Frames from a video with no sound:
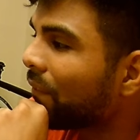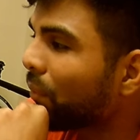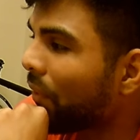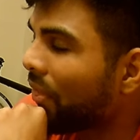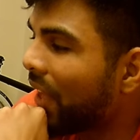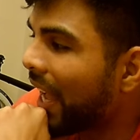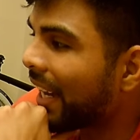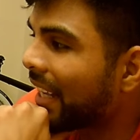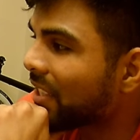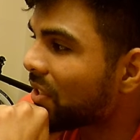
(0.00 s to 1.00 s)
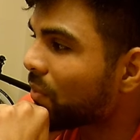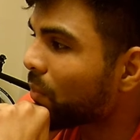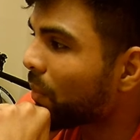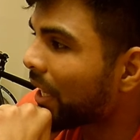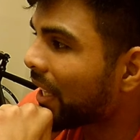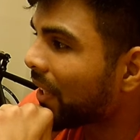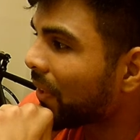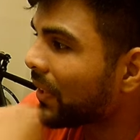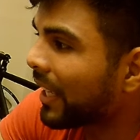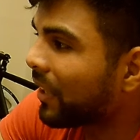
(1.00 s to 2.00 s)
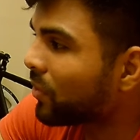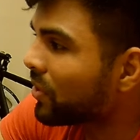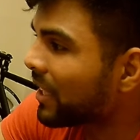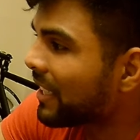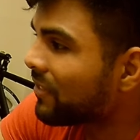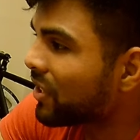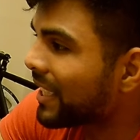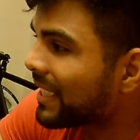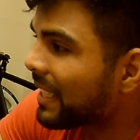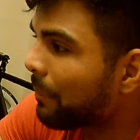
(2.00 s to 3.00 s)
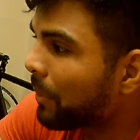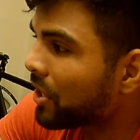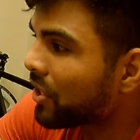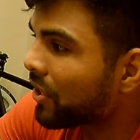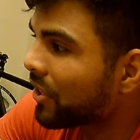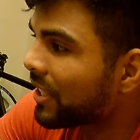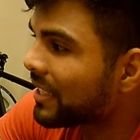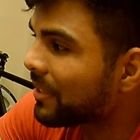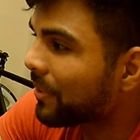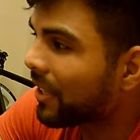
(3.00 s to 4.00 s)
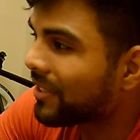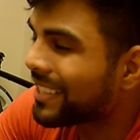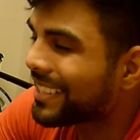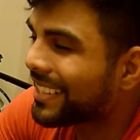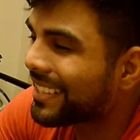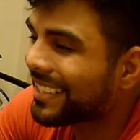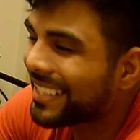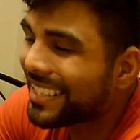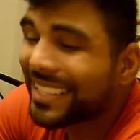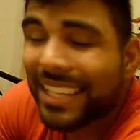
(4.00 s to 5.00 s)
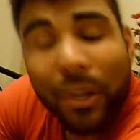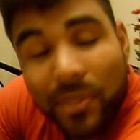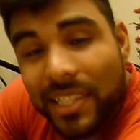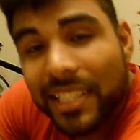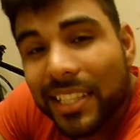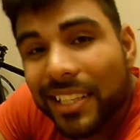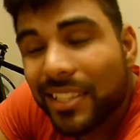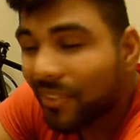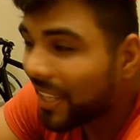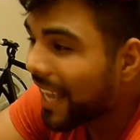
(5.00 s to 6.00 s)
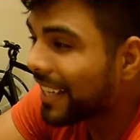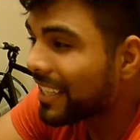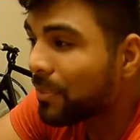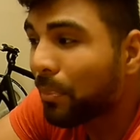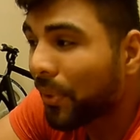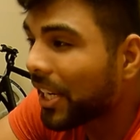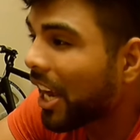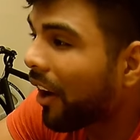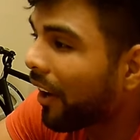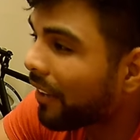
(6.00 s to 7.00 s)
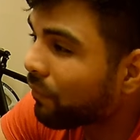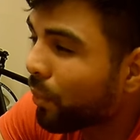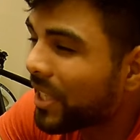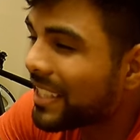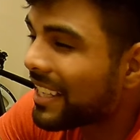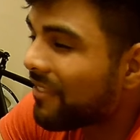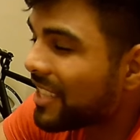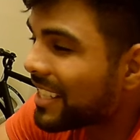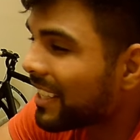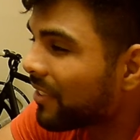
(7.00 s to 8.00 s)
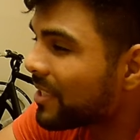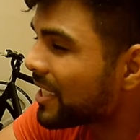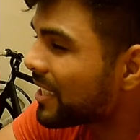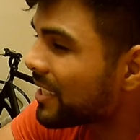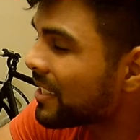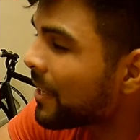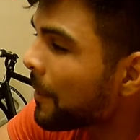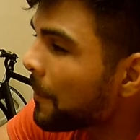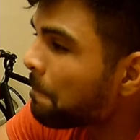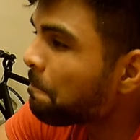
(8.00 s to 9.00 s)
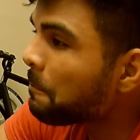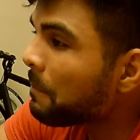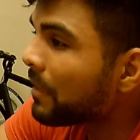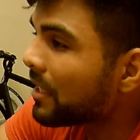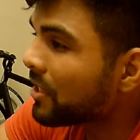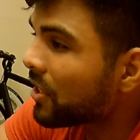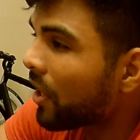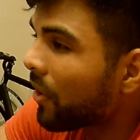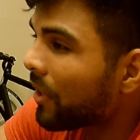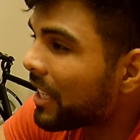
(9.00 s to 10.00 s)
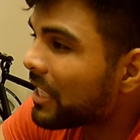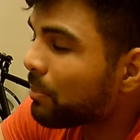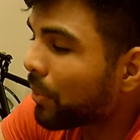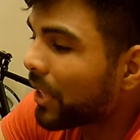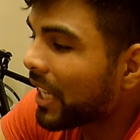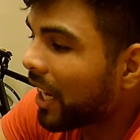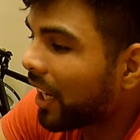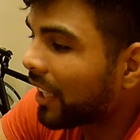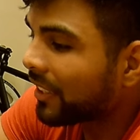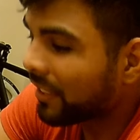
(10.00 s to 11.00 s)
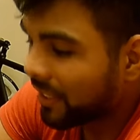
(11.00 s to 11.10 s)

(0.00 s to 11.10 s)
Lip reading: for that as well, and also gives you the temperature. It's around 60 Celsius, so that is pretty hot. 47 Celsius, so it is pretty hot.